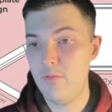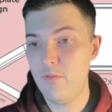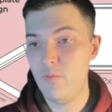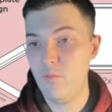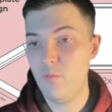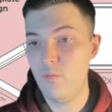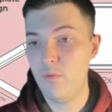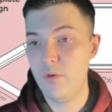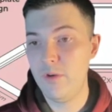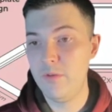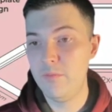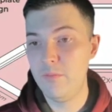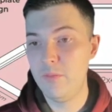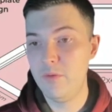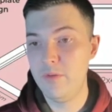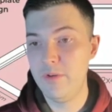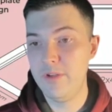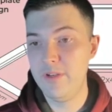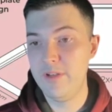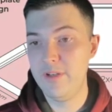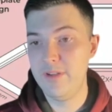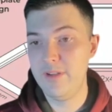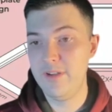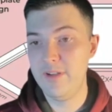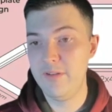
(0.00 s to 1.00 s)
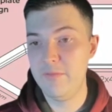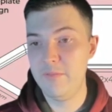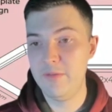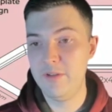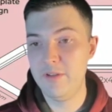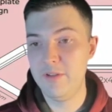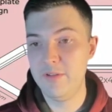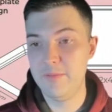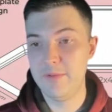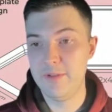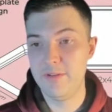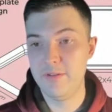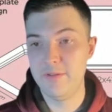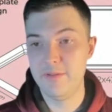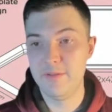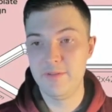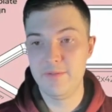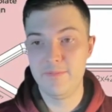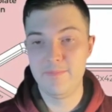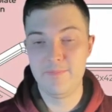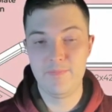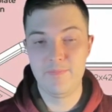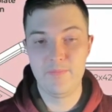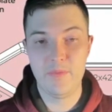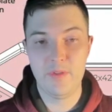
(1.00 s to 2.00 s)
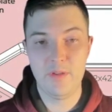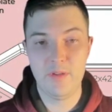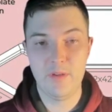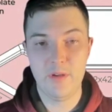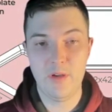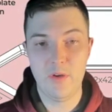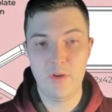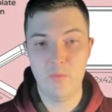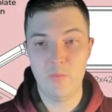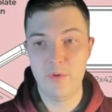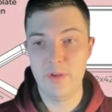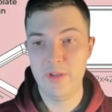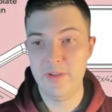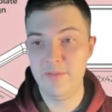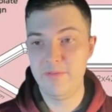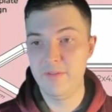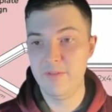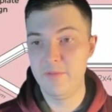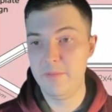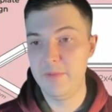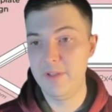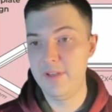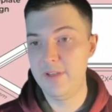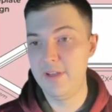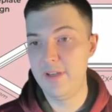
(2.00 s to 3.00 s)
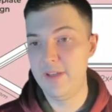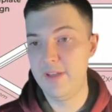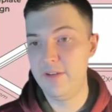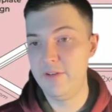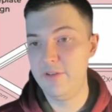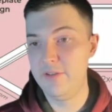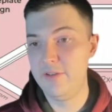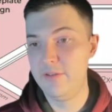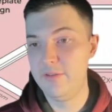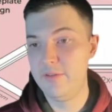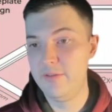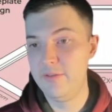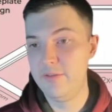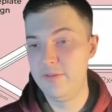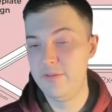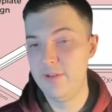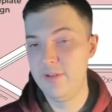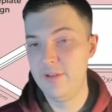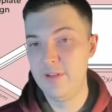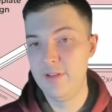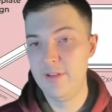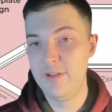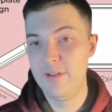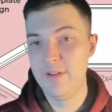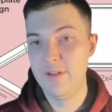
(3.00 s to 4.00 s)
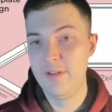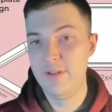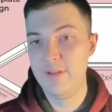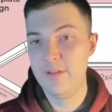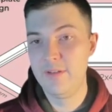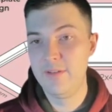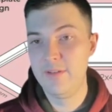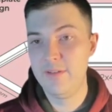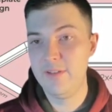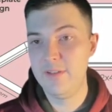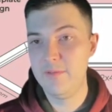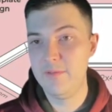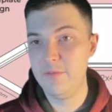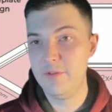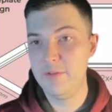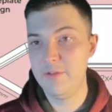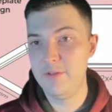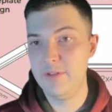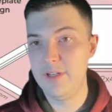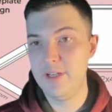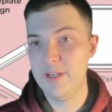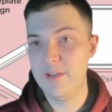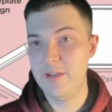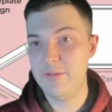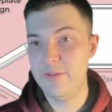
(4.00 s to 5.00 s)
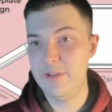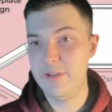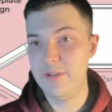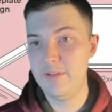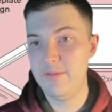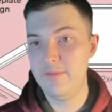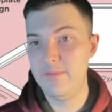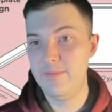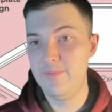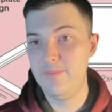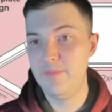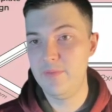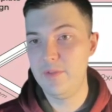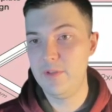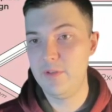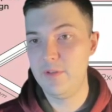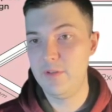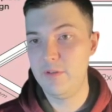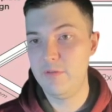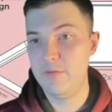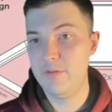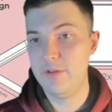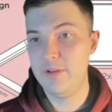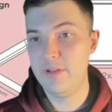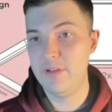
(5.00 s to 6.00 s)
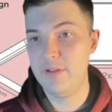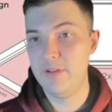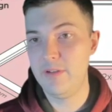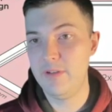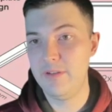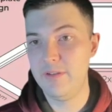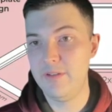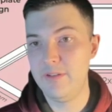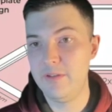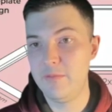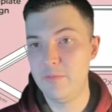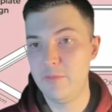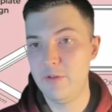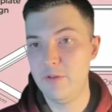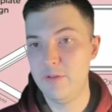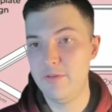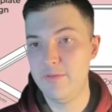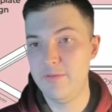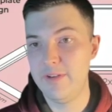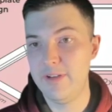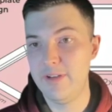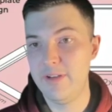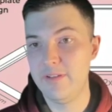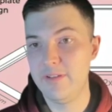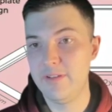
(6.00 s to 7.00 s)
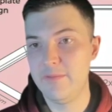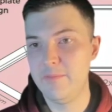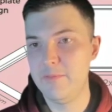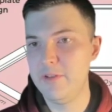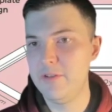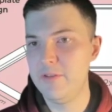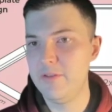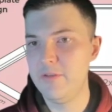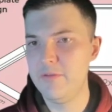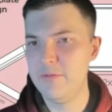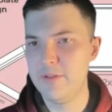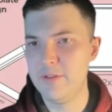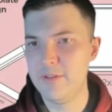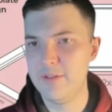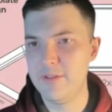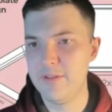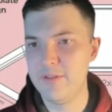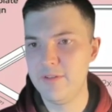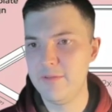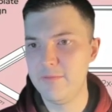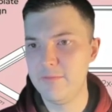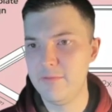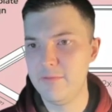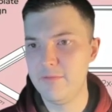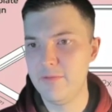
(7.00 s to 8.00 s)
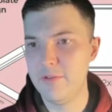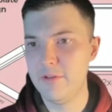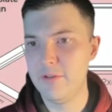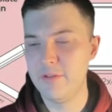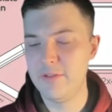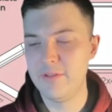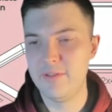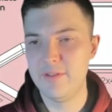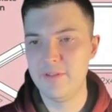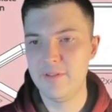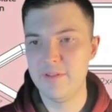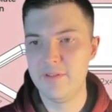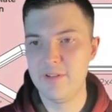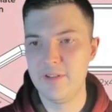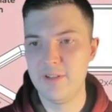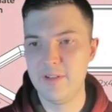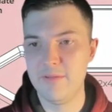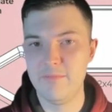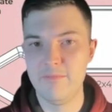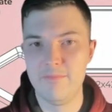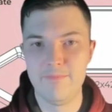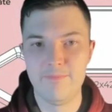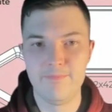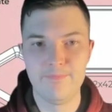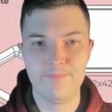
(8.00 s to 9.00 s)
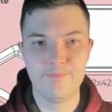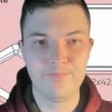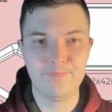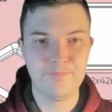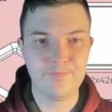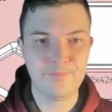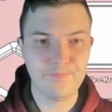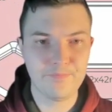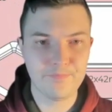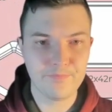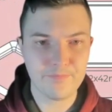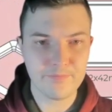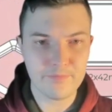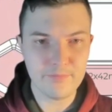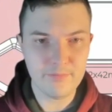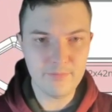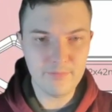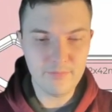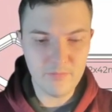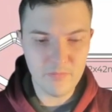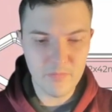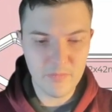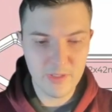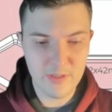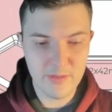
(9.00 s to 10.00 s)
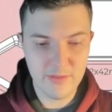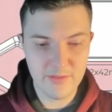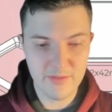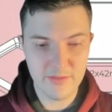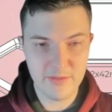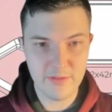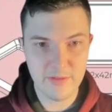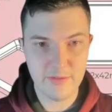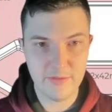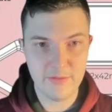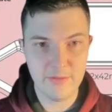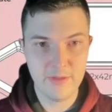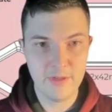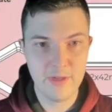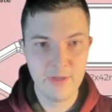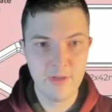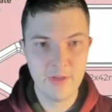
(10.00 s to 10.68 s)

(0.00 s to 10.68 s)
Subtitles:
1.9 millimeters away from the edge. Similar to how I created all these profiles, I'm just doing this in reverse this time. So